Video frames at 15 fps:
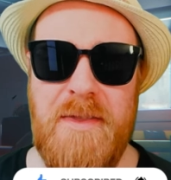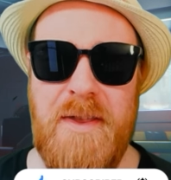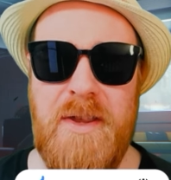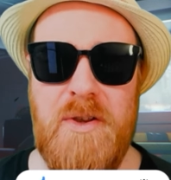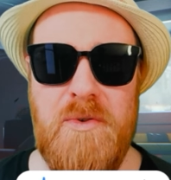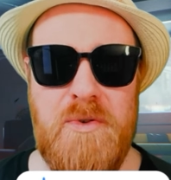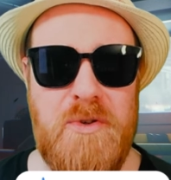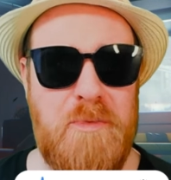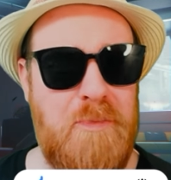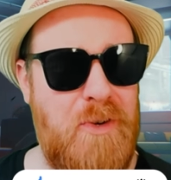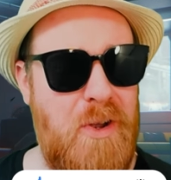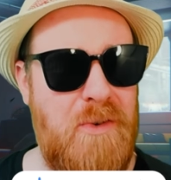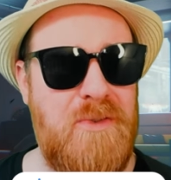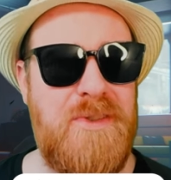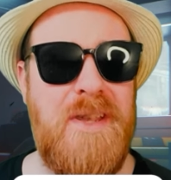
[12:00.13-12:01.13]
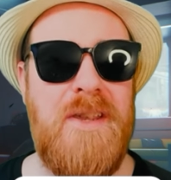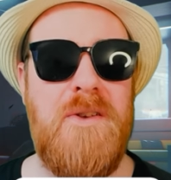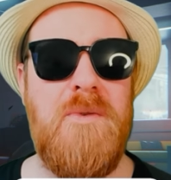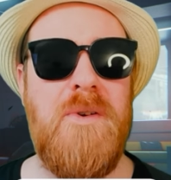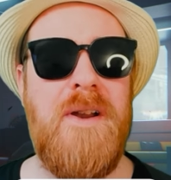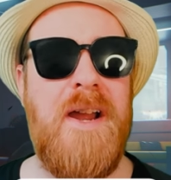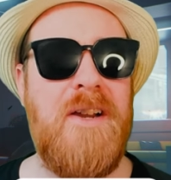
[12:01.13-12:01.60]
that YouTube knows that
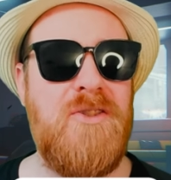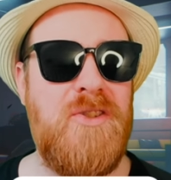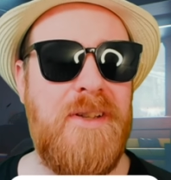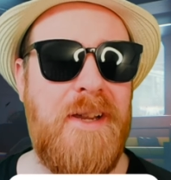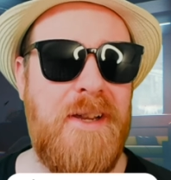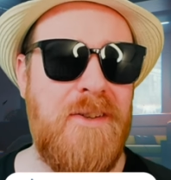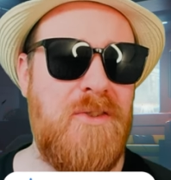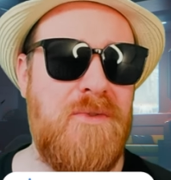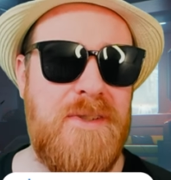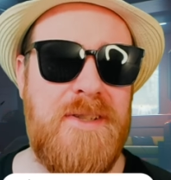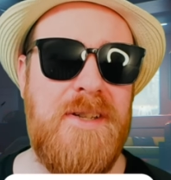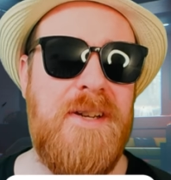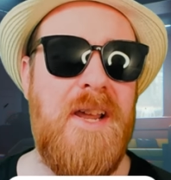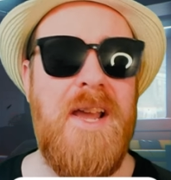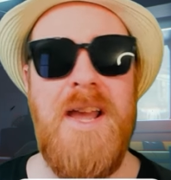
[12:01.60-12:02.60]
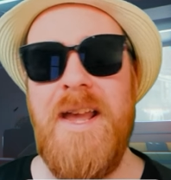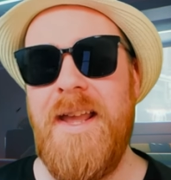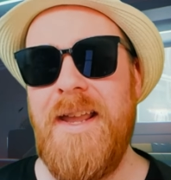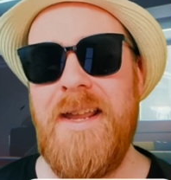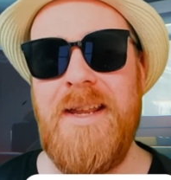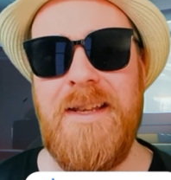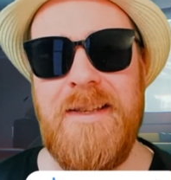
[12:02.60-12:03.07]
you are actually interested
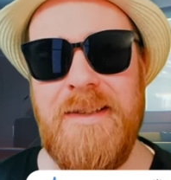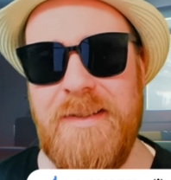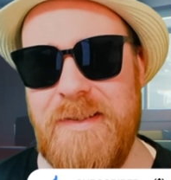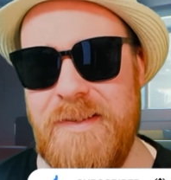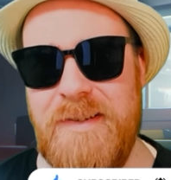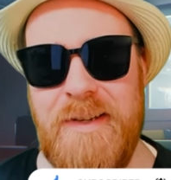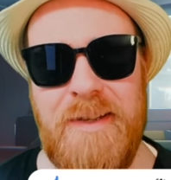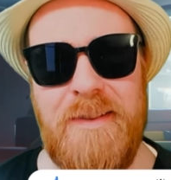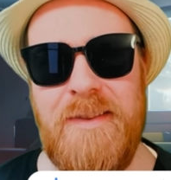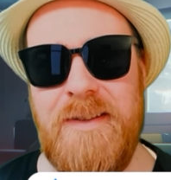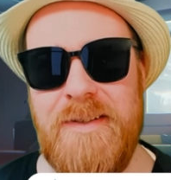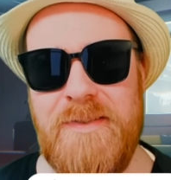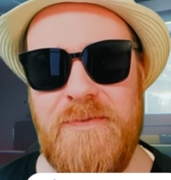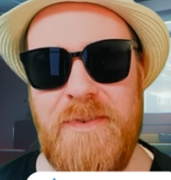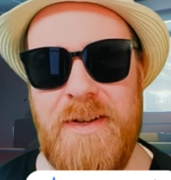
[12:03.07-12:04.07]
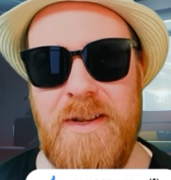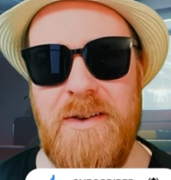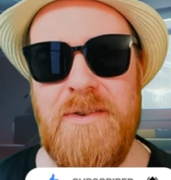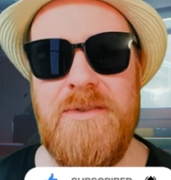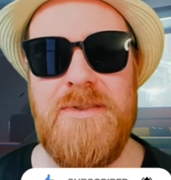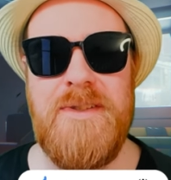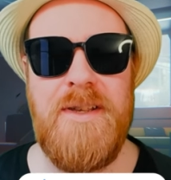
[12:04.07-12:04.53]
in seeing these
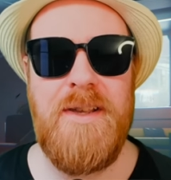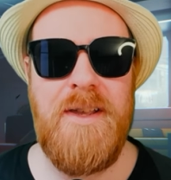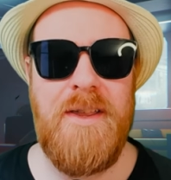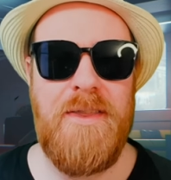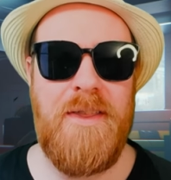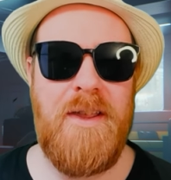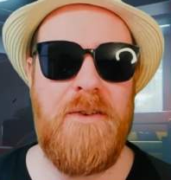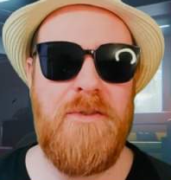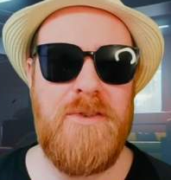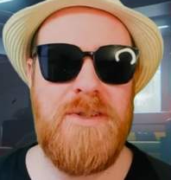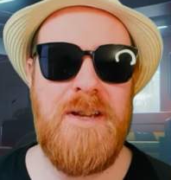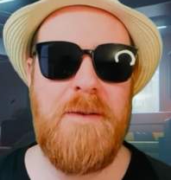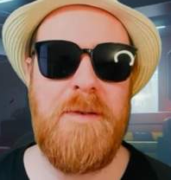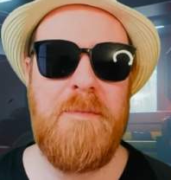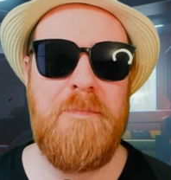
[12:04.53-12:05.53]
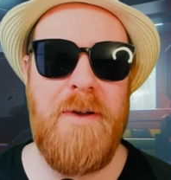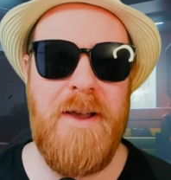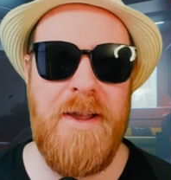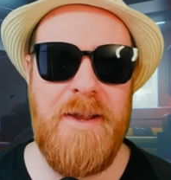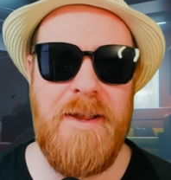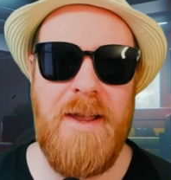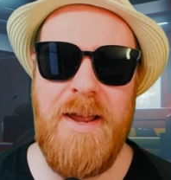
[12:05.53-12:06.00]
videos. Thank you for stopping
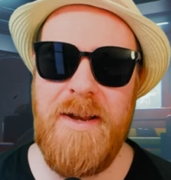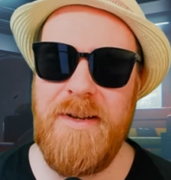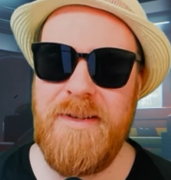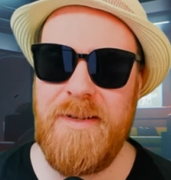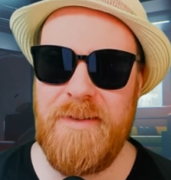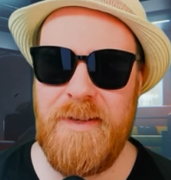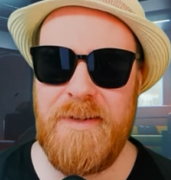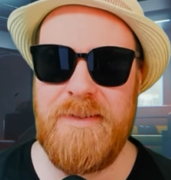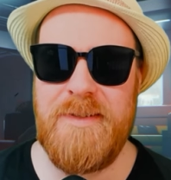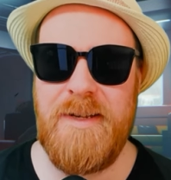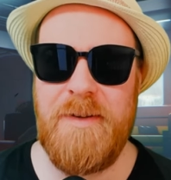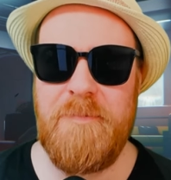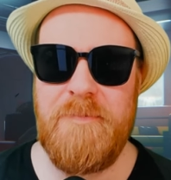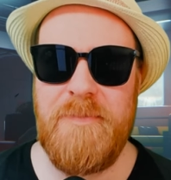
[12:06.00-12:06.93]
by, and until next time,